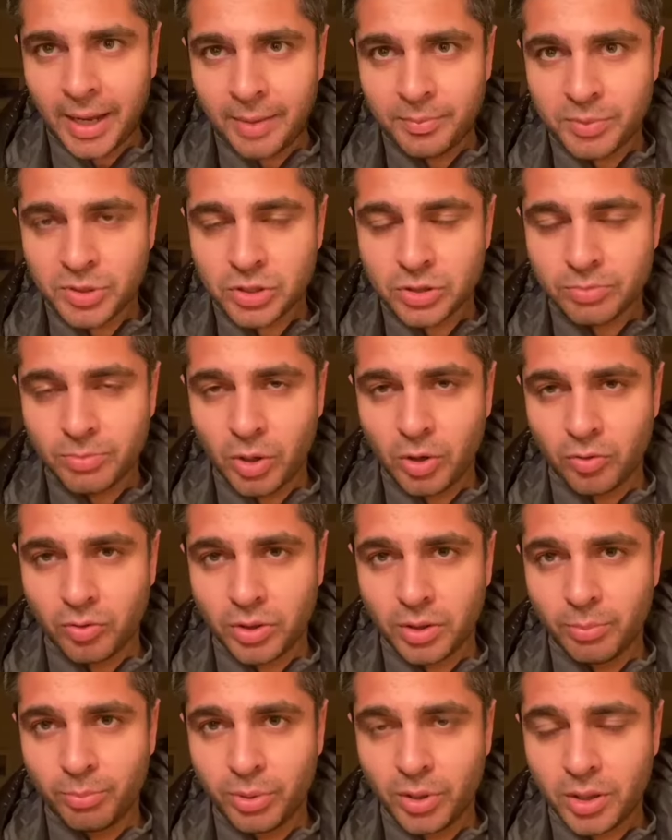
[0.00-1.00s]
Pop
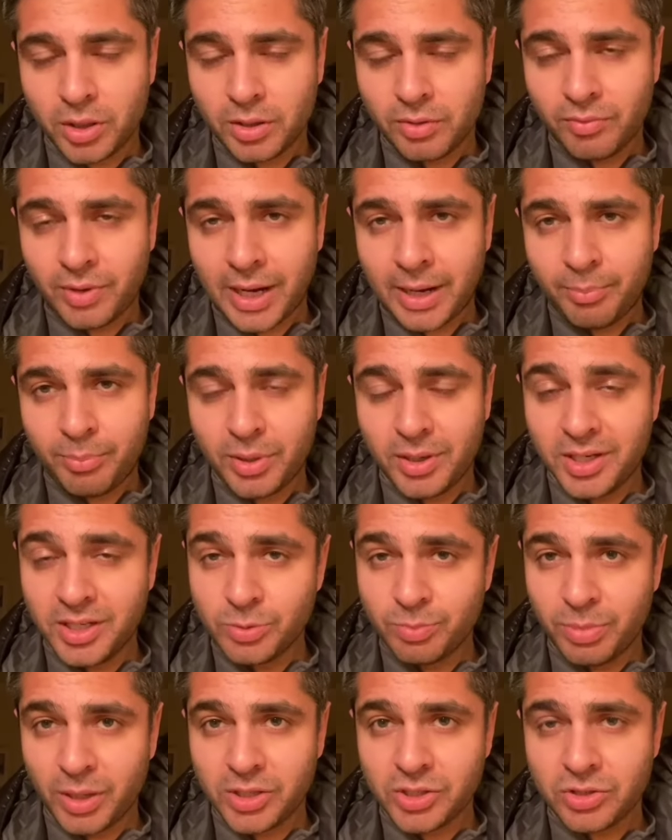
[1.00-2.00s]
Smoke, the Brooklyn rapper,
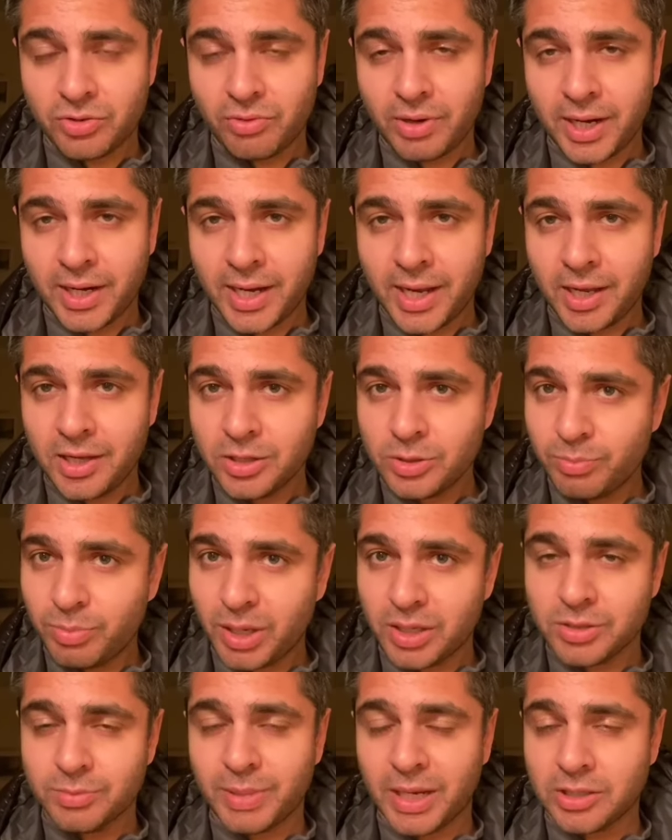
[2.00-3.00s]
he's buzzing right now. His
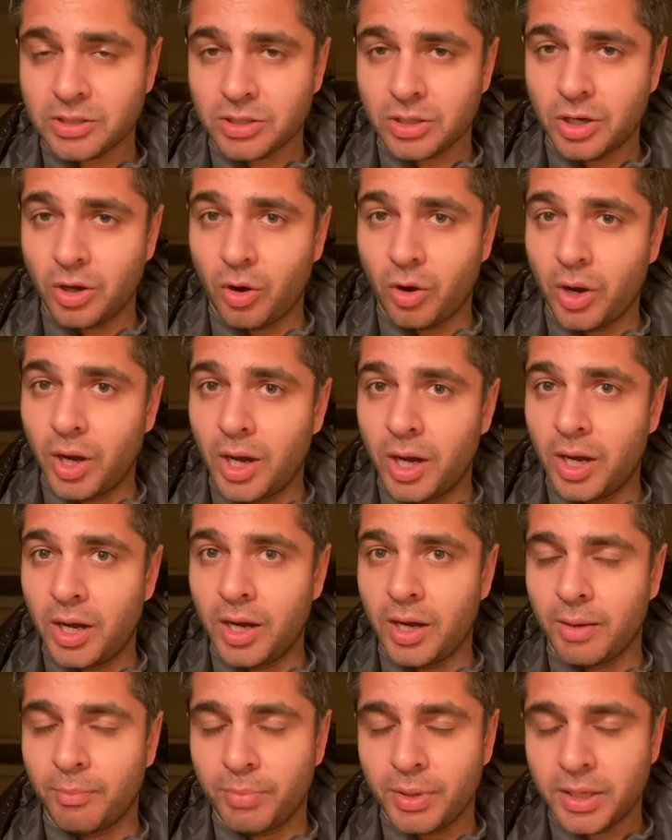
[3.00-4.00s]
buzz about to go
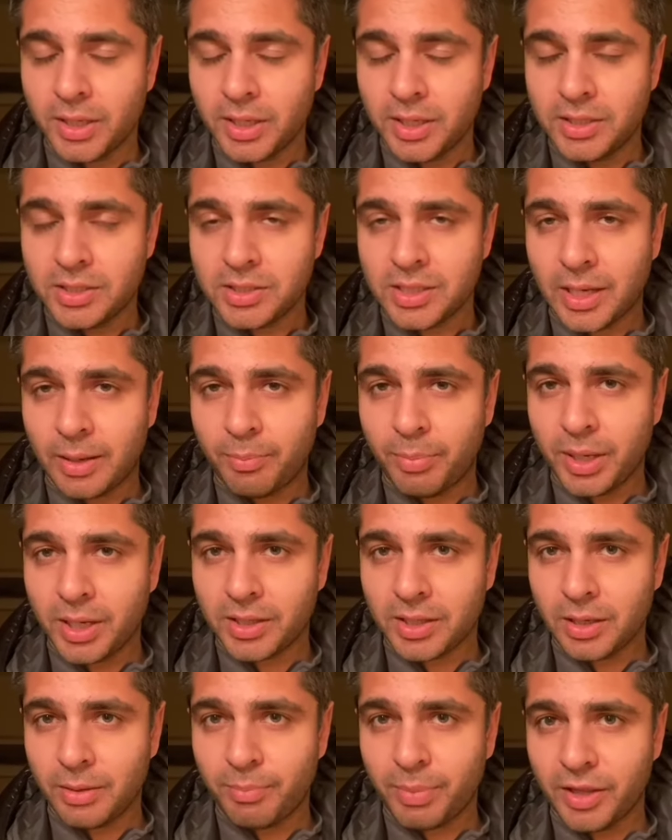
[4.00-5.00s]
up. He just got
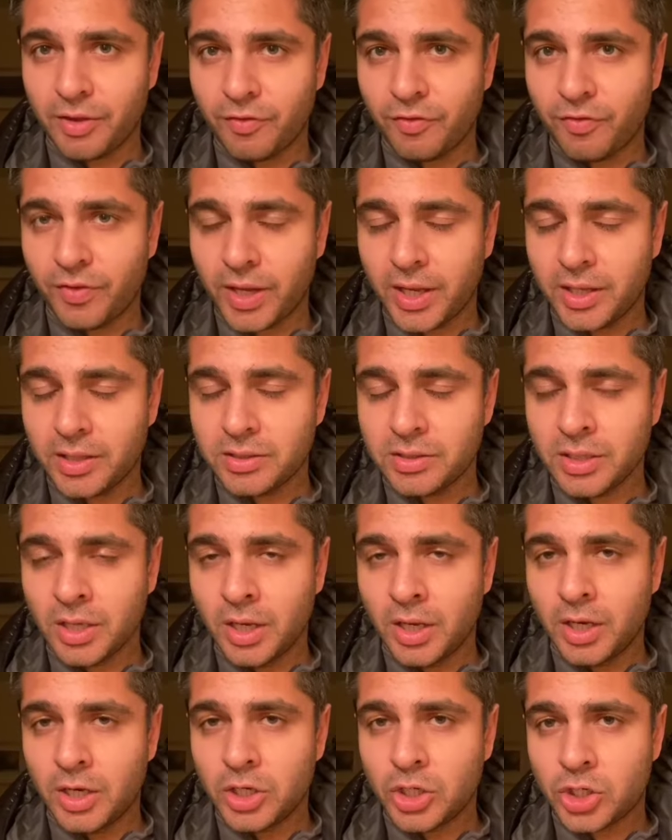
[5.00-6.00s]
picked up by the feds,
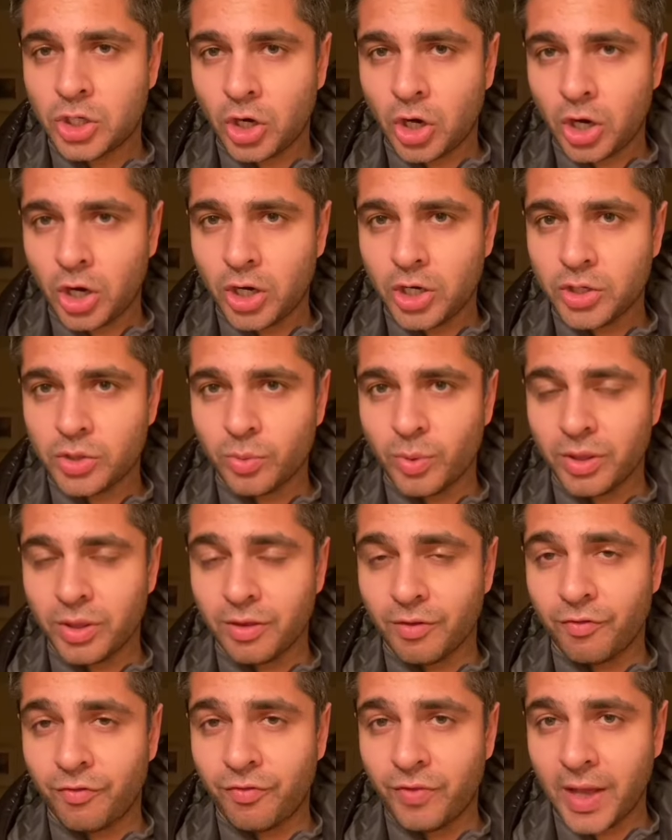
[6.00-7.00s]
charged
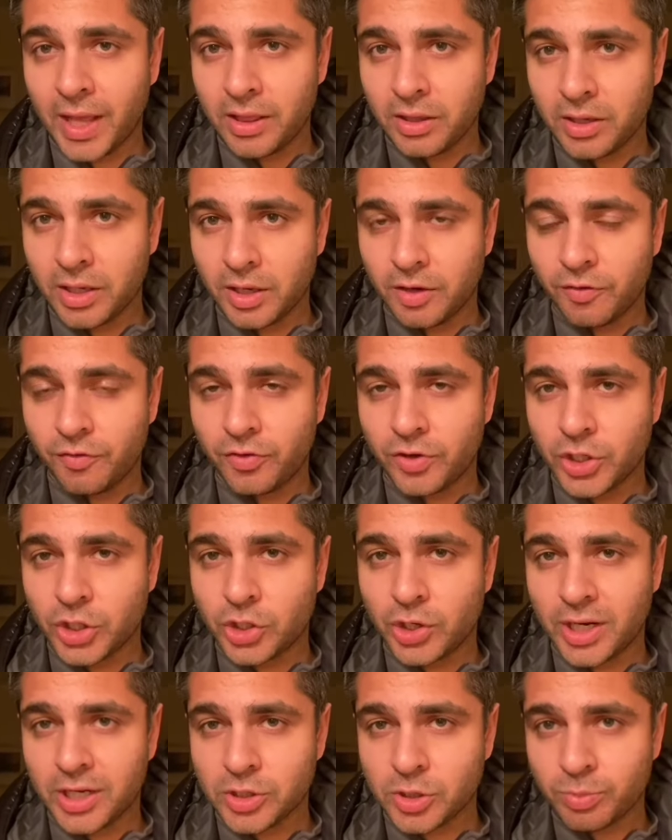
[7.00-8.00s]
with a felony for
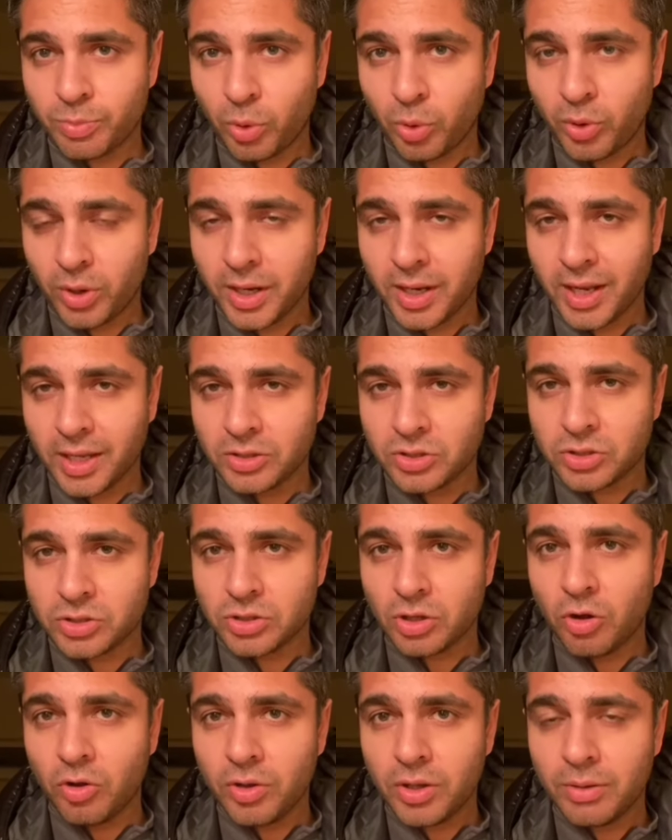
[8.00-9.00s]
transporting a
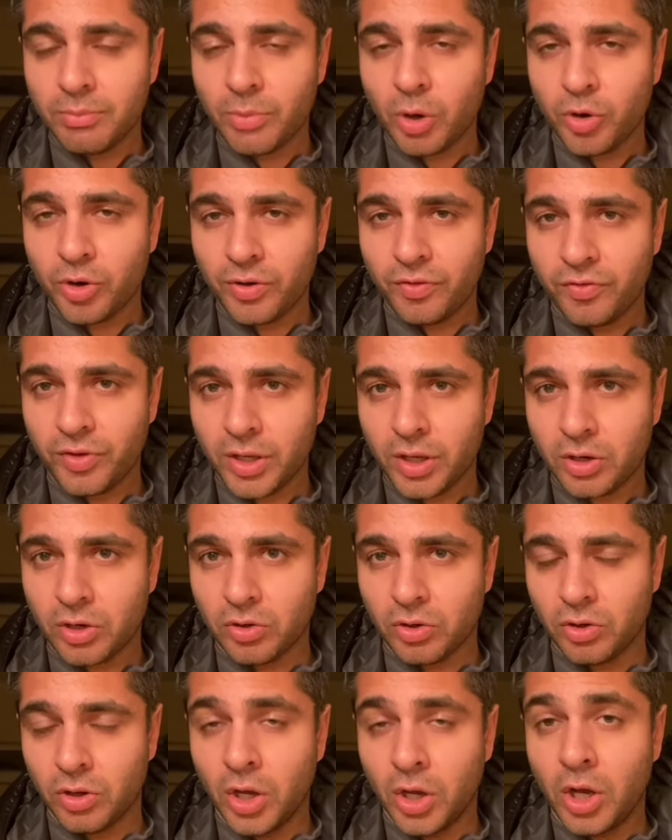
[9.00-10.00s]
stolen motor
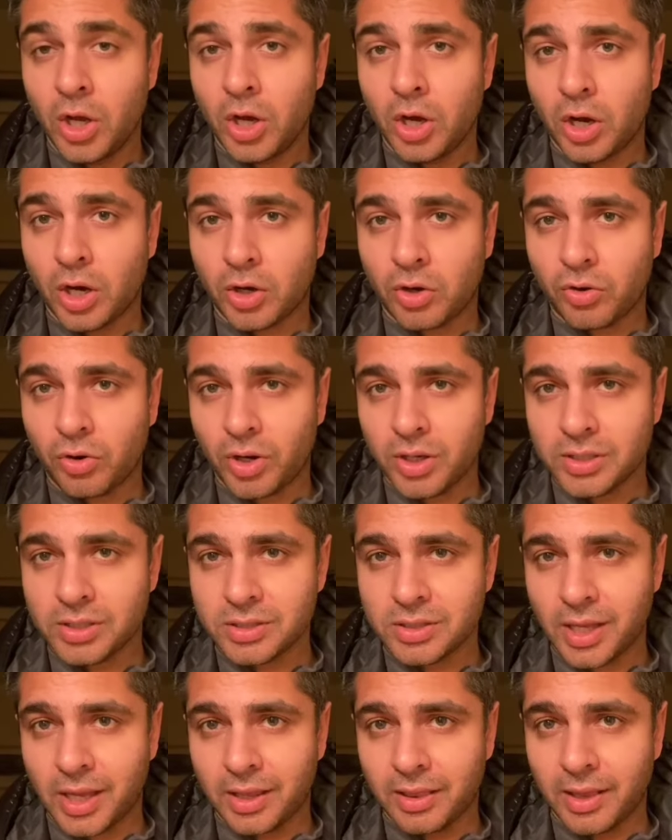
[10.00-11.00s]
vehicle across
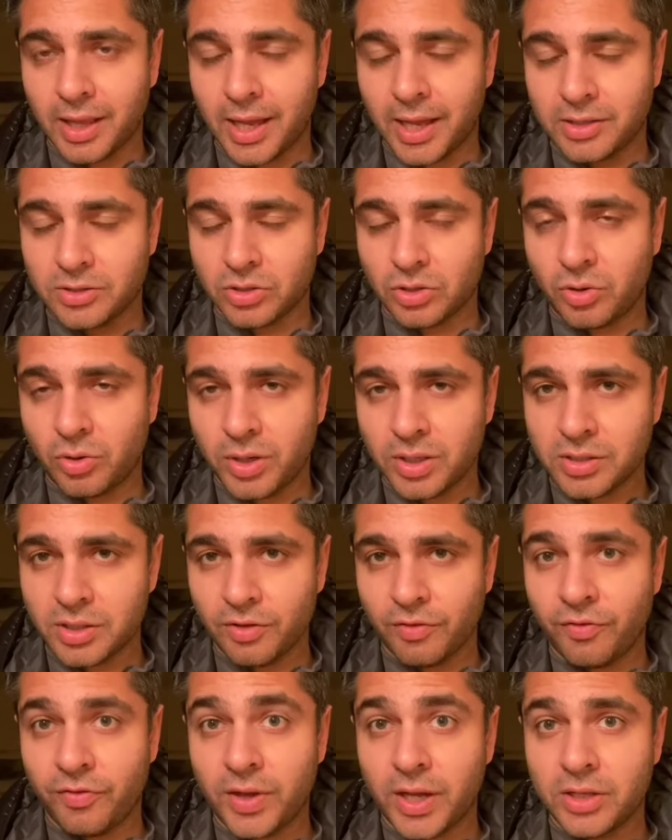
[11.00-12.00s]
state lines. According
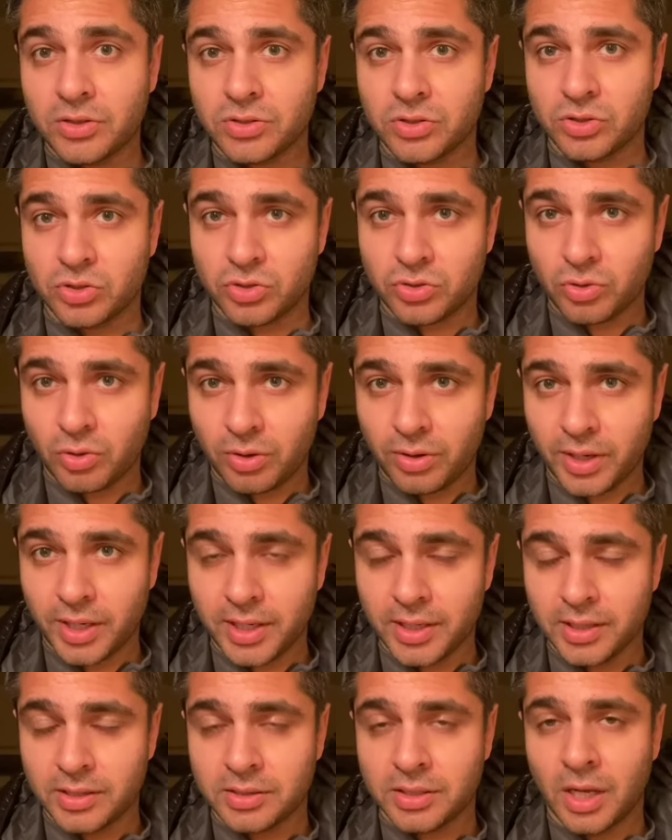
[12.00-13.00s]
to the feds, the
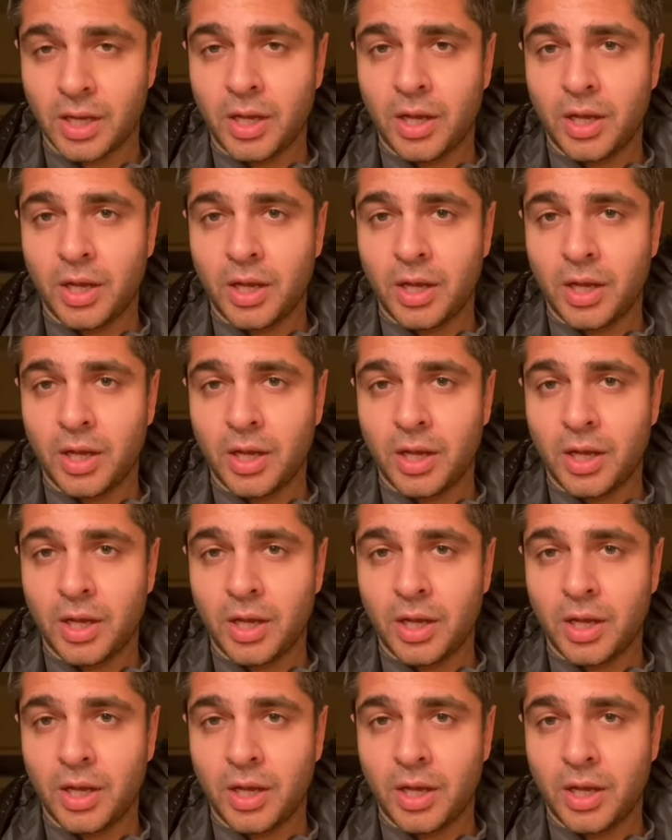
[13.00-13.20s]
story is